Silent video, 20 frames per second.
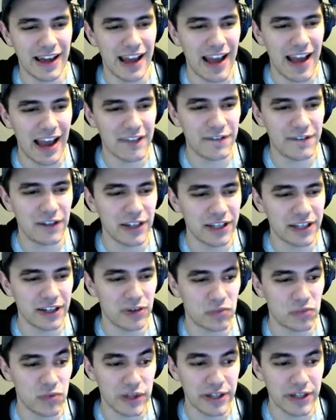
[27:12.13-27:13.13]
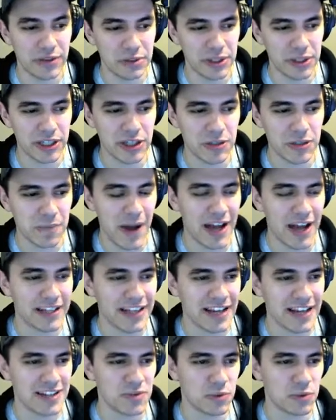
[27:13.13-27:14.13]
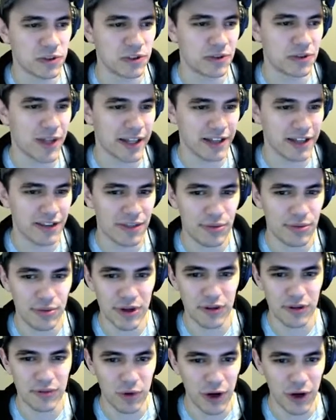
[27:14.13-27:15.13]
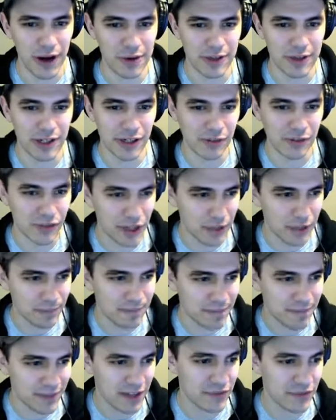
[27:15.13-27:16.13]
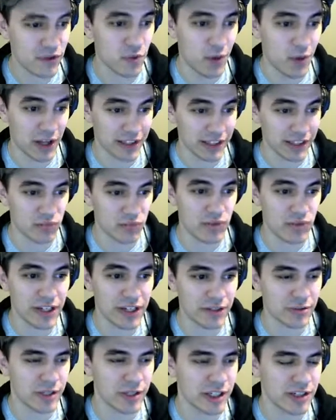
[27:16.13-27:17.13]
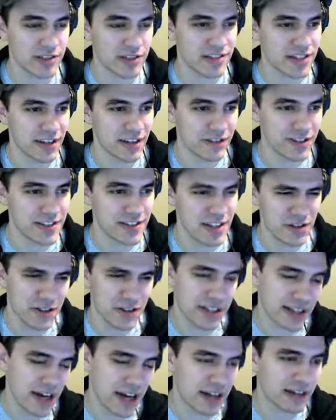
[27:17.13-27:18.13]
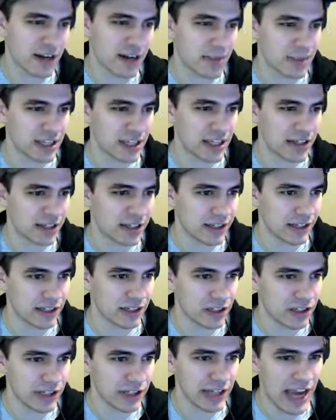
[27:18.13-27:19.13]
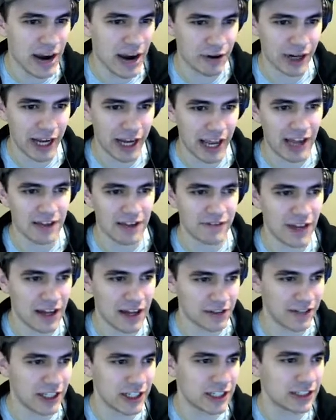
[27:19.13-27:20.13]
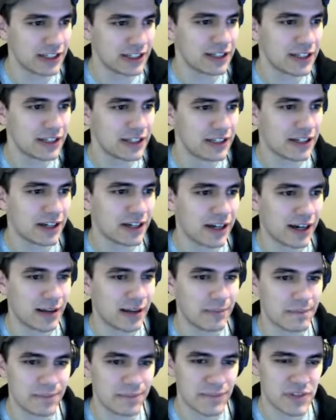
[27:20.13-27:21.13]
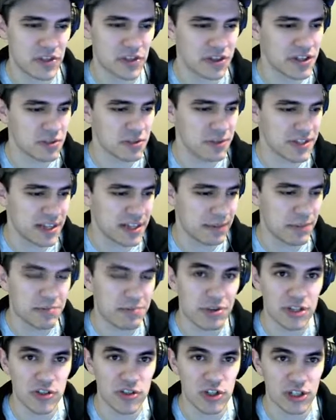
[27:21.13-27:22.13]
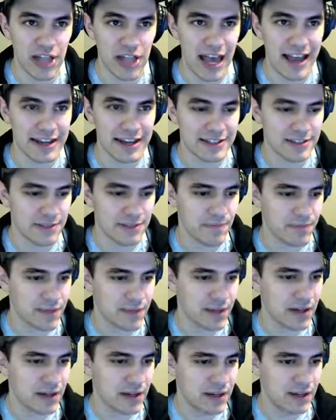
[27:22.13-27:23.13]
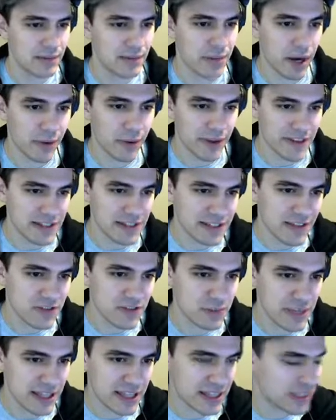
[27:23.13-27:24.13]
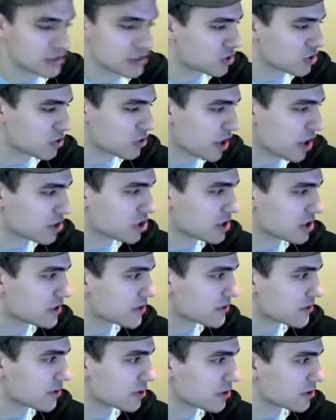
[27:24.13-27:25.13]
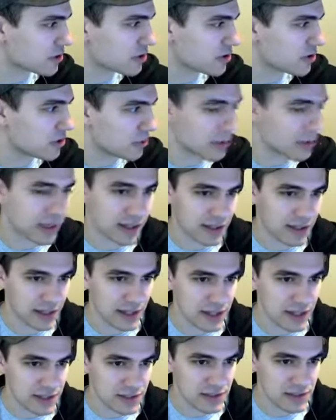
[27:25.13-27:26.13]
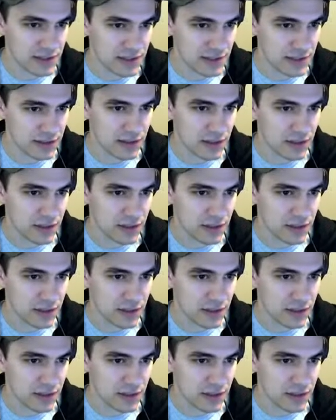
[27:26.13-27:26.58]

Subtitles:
I feel like a really, really good podcast will do like a 3 or 4 hour interview if you want like really, really good stuff, because then you can cut it up and get like a good hour and a half out of it. So this one's gonna be pretty chillax. But anyway, this gives me the instructions for doing this.